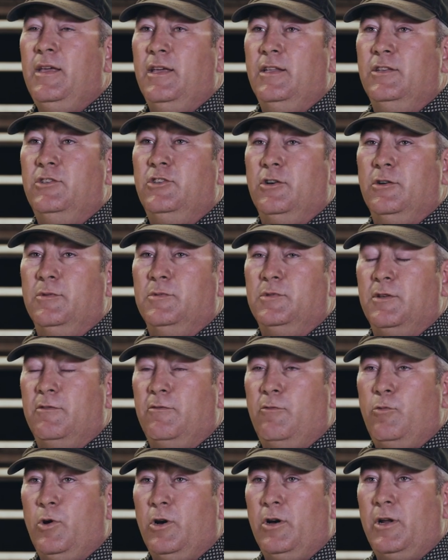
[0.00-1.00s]
in terms
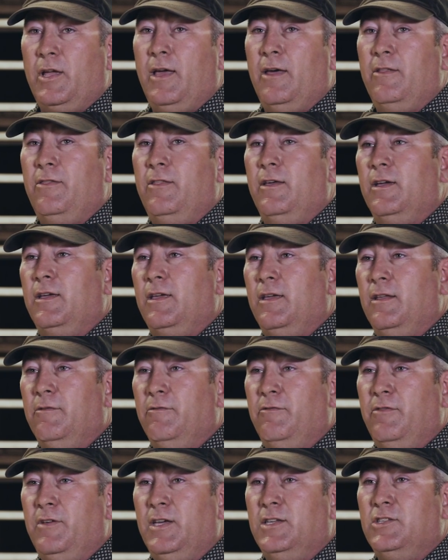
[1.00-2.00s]
of work ethic
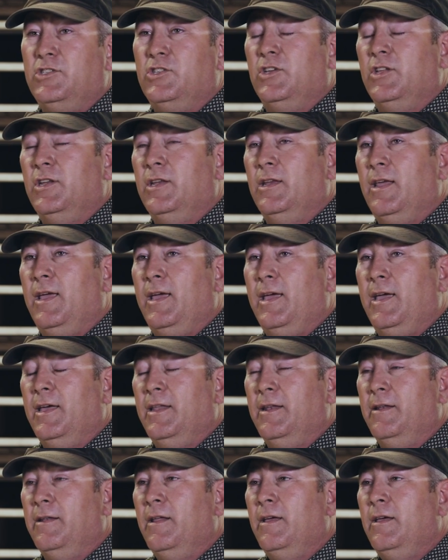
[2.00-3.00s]
and vision
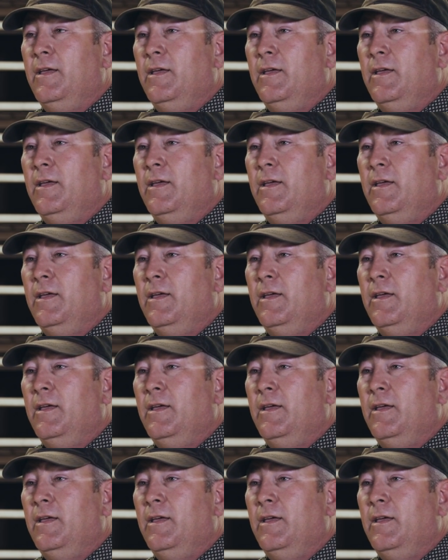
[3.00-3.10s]
and